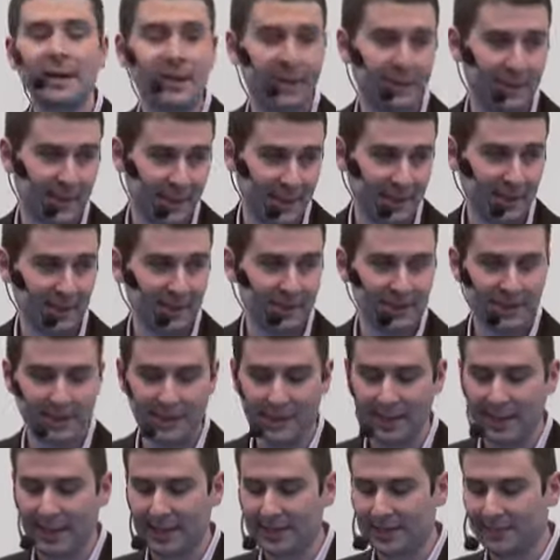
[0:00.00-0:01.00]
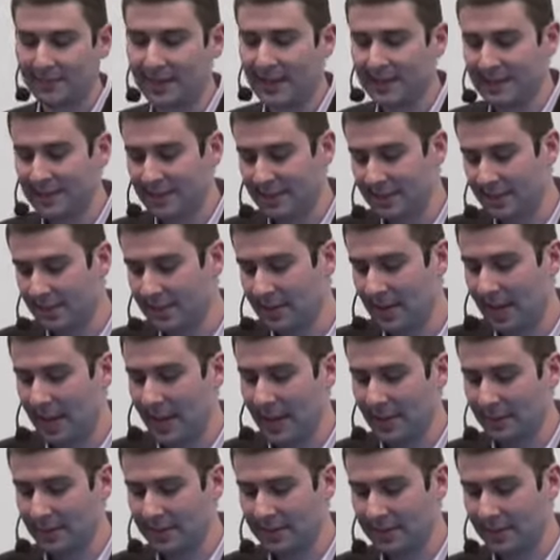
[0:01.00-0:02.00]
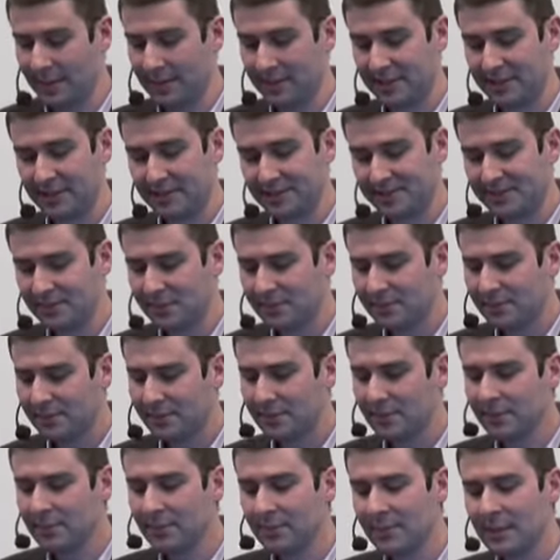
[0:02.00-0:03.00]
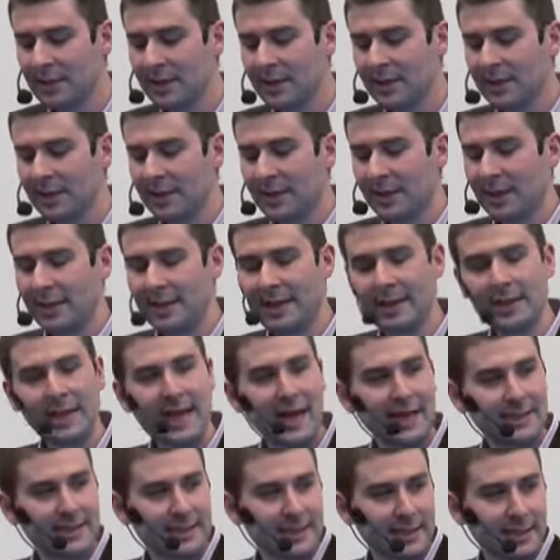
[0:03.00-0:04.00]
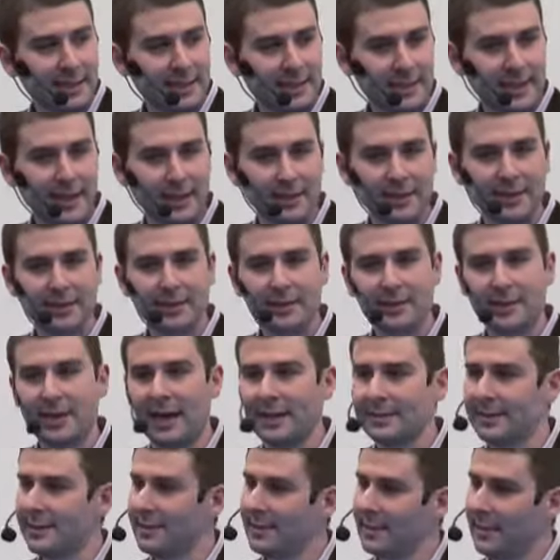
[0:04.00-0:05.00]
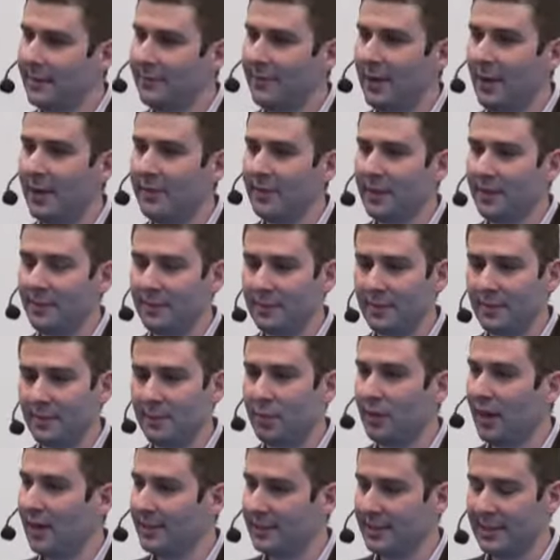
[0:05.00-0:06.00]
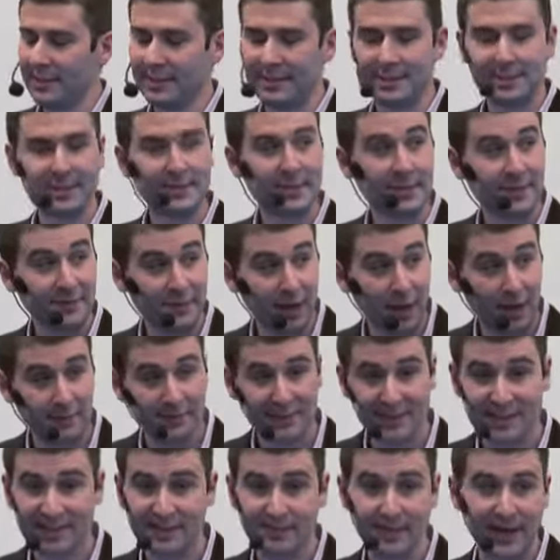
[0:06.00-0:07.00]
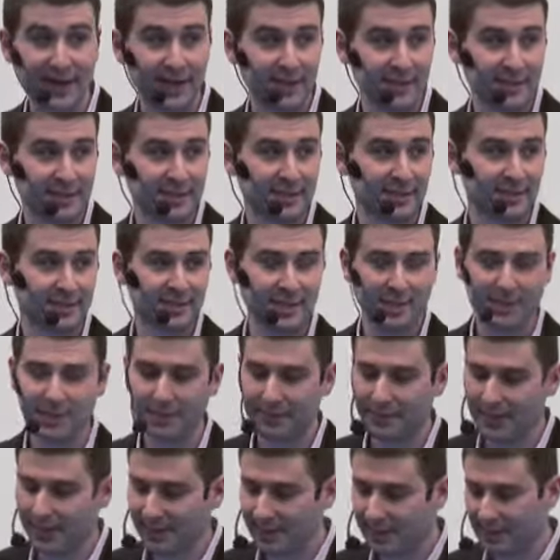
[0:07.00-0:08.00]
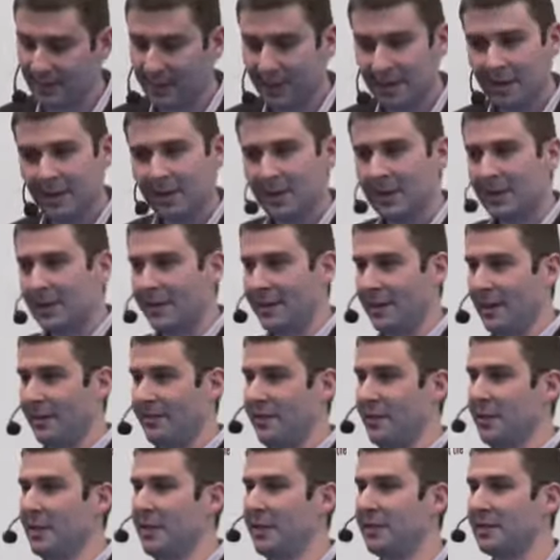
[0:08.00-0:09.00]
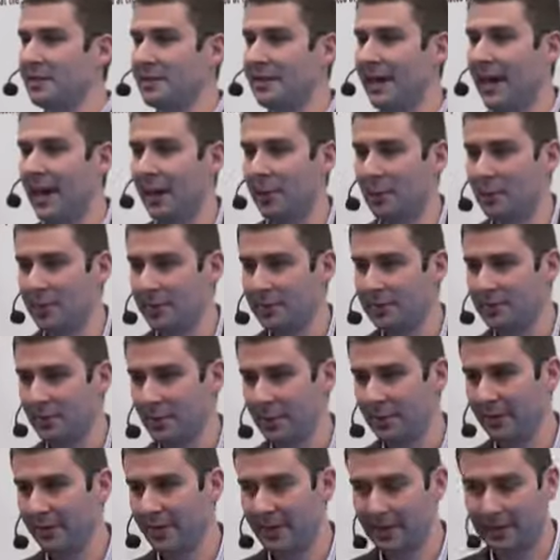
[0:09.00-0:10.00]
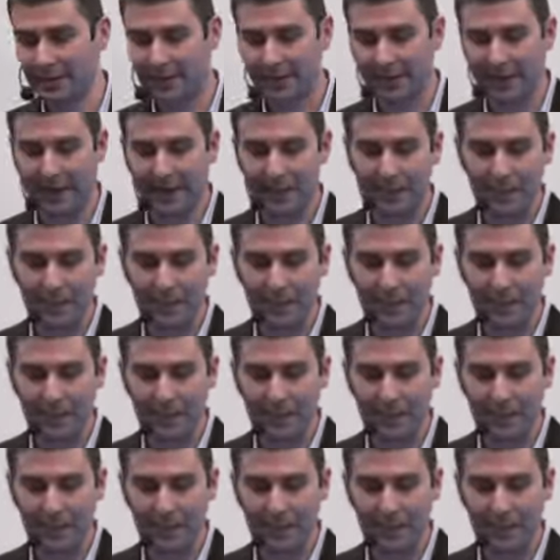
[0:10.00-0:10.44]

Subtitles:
I think you'll see some nice results. And then lastly, content's an evolving process. It's an evolving space. It's only been a few years now where it's sort of this